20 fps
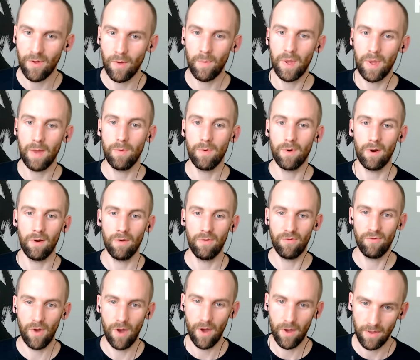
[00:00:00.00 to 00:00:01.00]
that people go
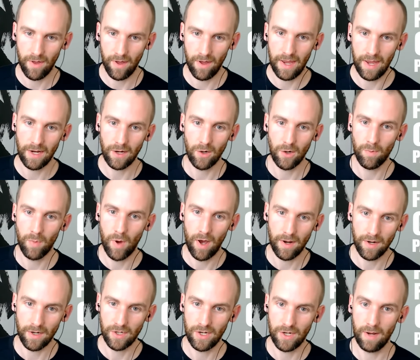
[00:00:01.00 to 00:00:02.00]
further in good
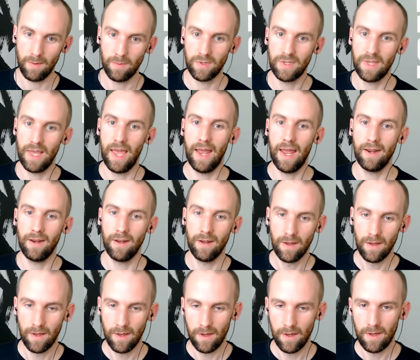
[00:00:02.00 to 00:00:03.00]
partnerships than
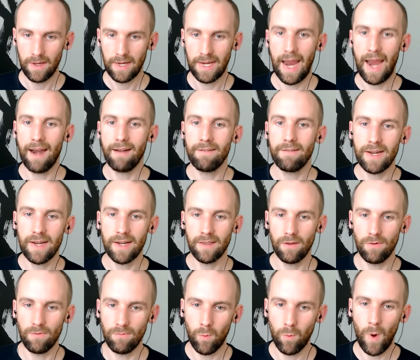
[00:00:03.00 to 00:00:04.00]
carrying
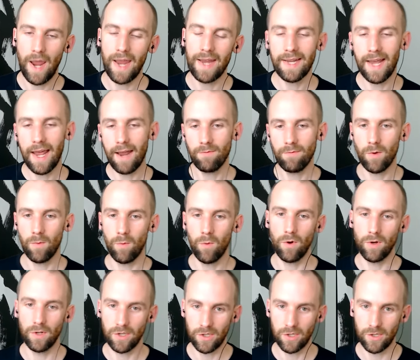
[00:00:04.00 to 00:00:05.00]
the weight and
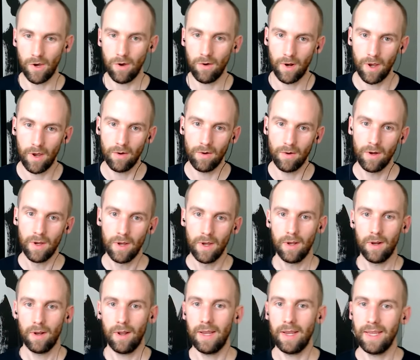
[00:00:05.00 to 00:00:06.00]
reward solo.
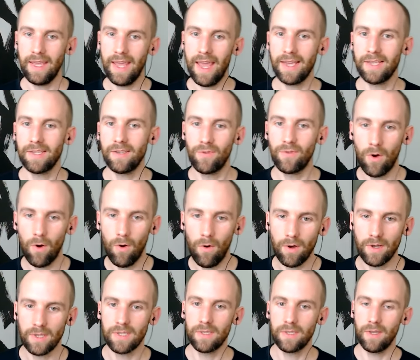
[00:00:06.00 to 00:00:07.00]
Like, yes, of
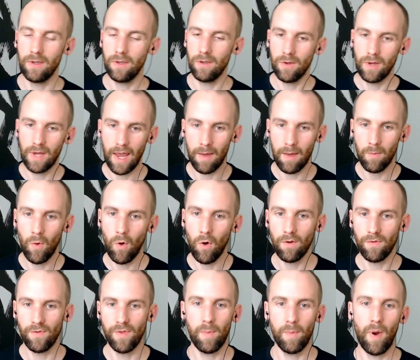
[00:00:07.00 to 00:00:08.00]
course, that you get
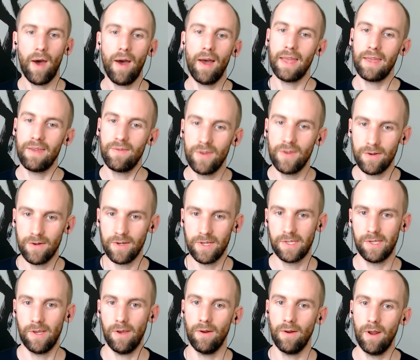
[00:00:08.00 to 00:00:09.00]
more of the pie if you do it
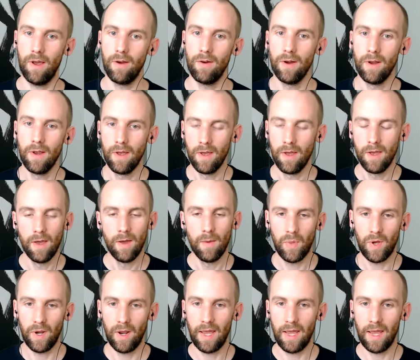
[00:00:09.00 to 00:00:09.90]
solo, but